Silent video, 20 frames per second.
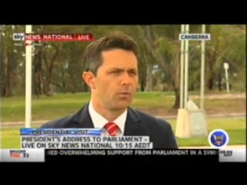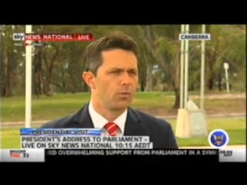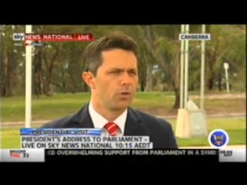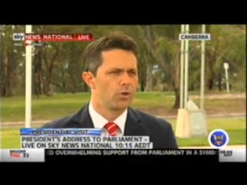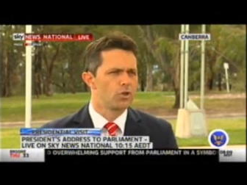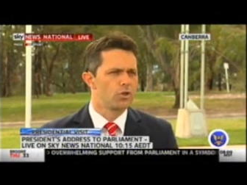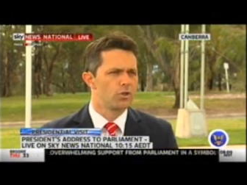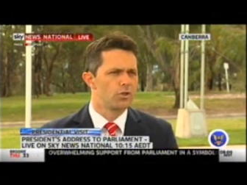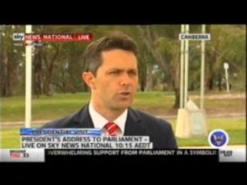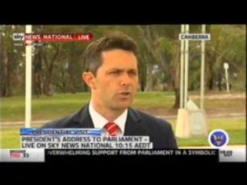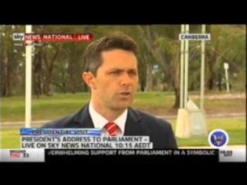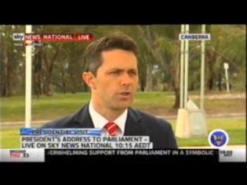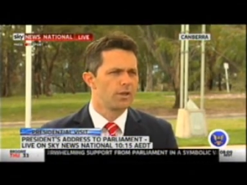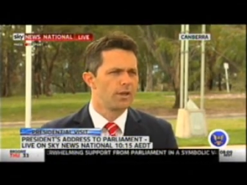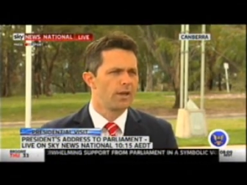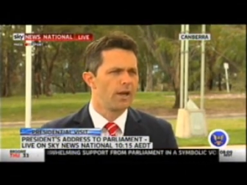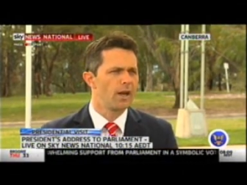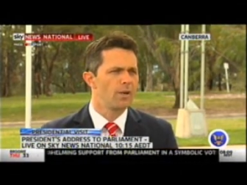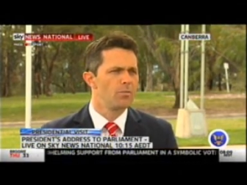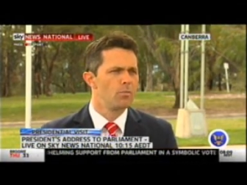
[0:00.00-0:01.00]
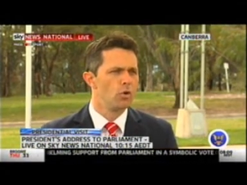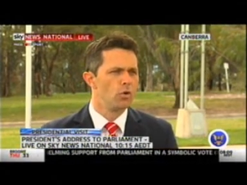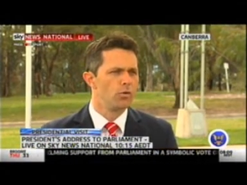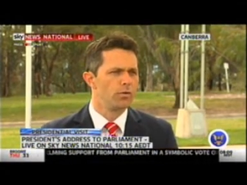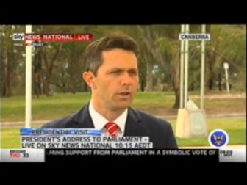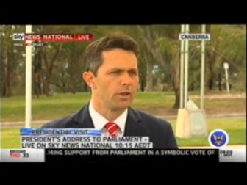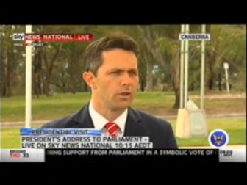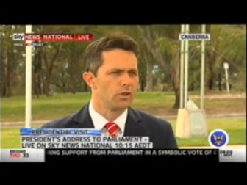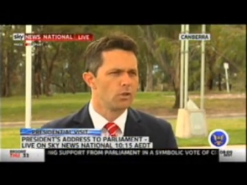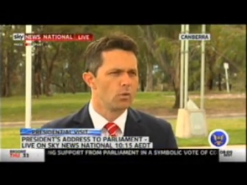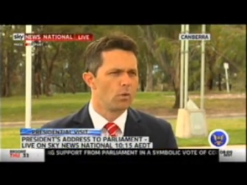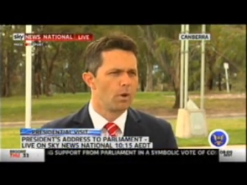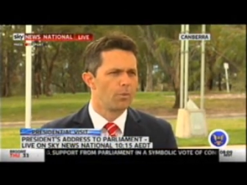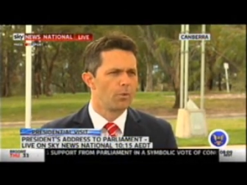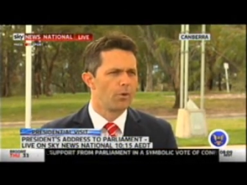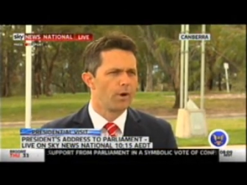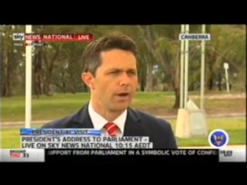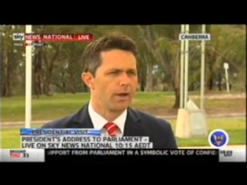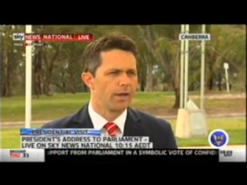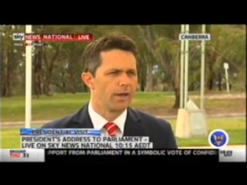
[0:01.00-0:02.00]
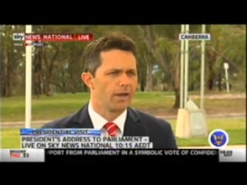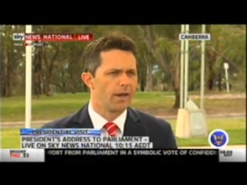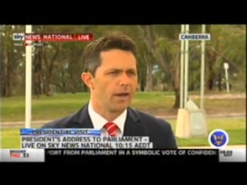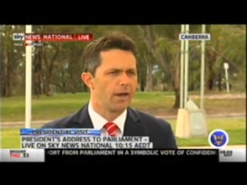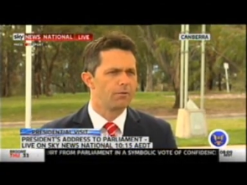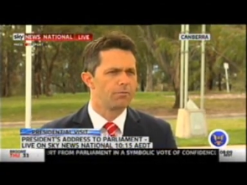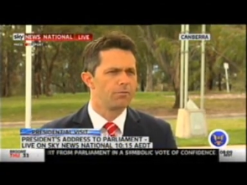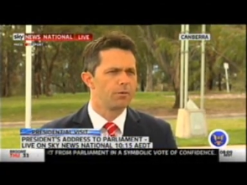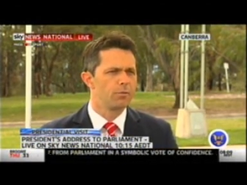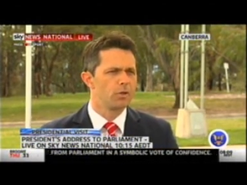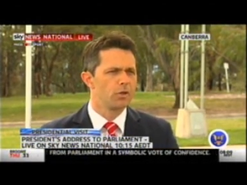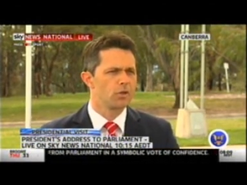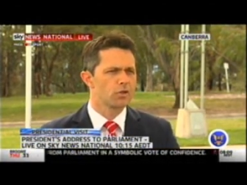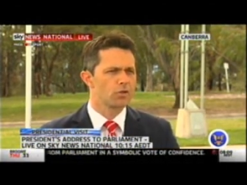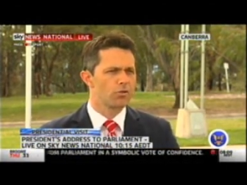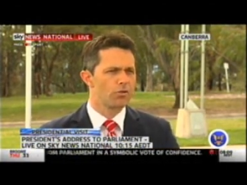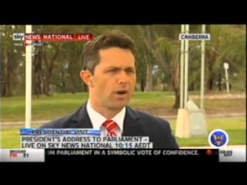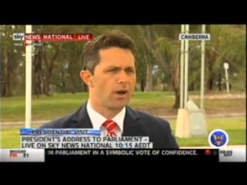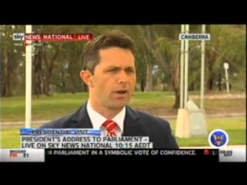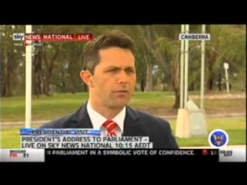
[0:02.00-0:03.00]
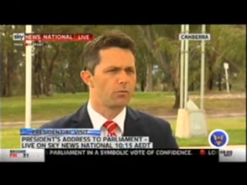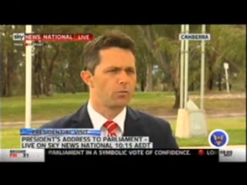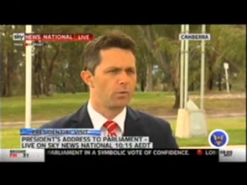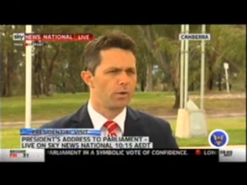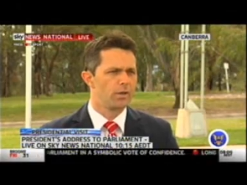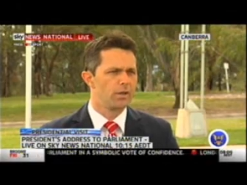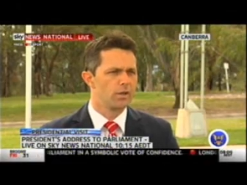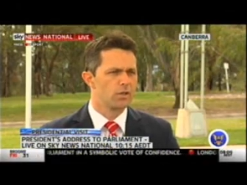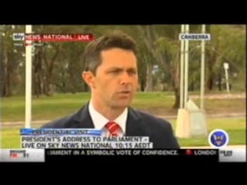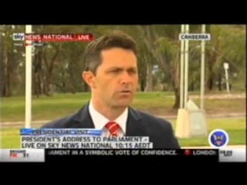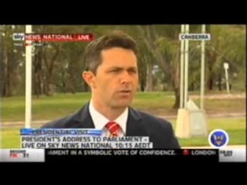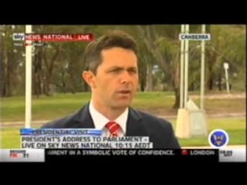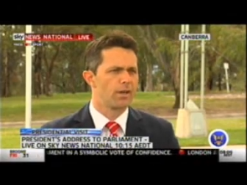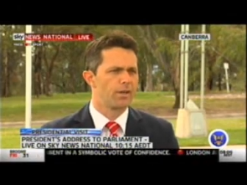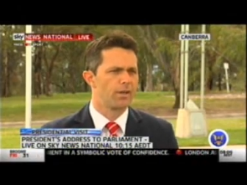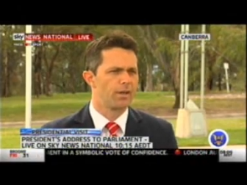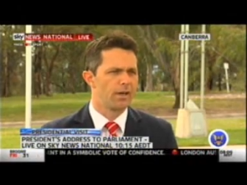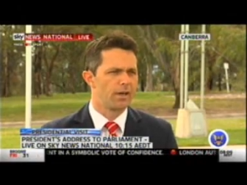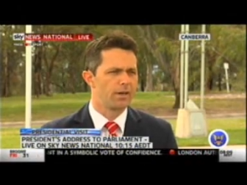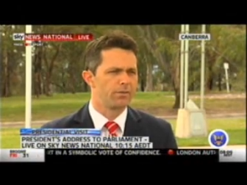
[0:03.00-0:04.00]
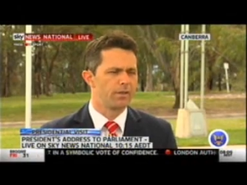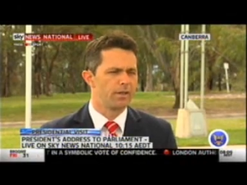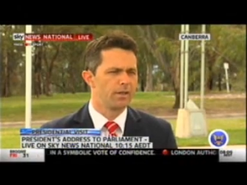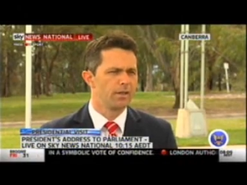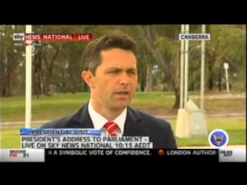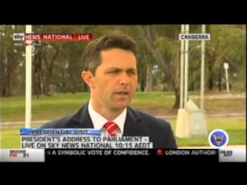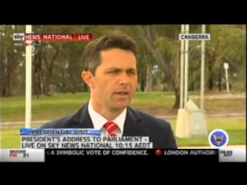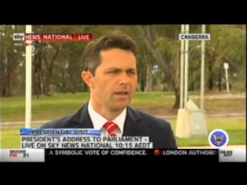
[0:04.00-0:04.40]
which is now moving to operating amphibious craft with the Australian Navy,